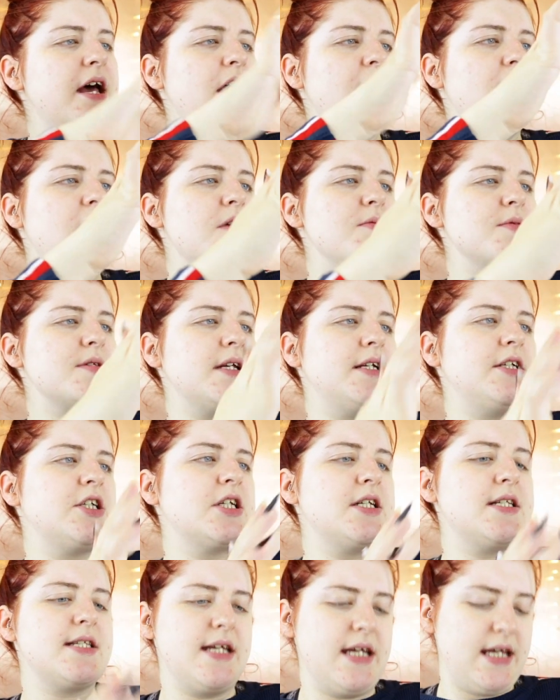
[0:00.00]
So as
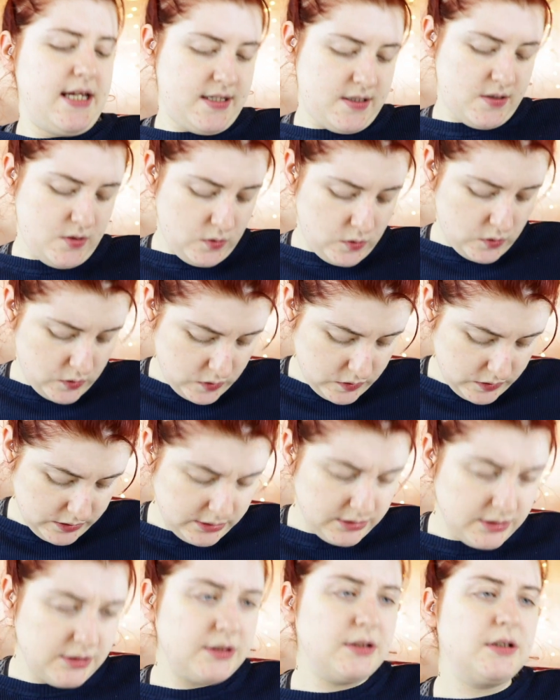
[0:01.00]
you can see, it's
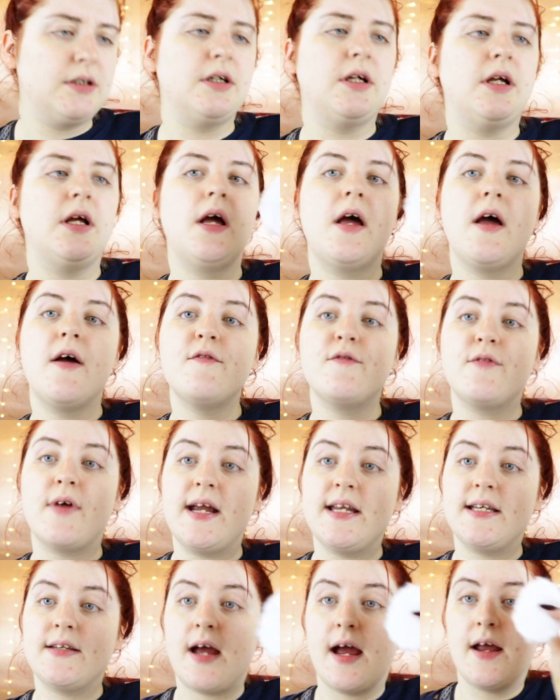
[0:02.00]
all
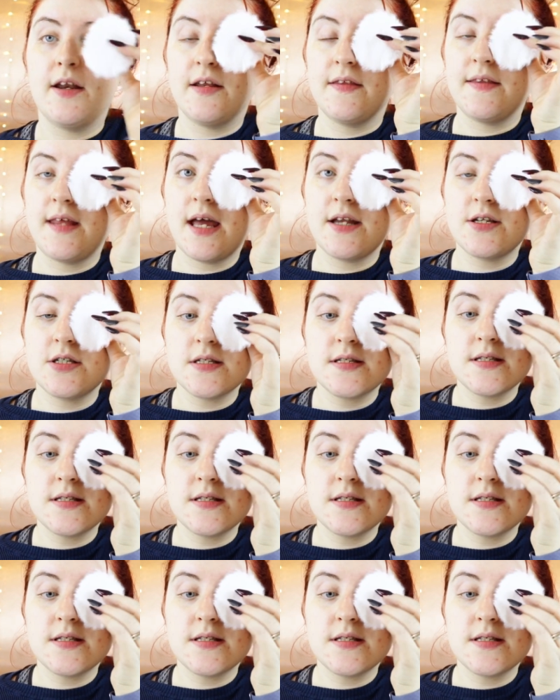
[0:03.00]
frayed down at the edges,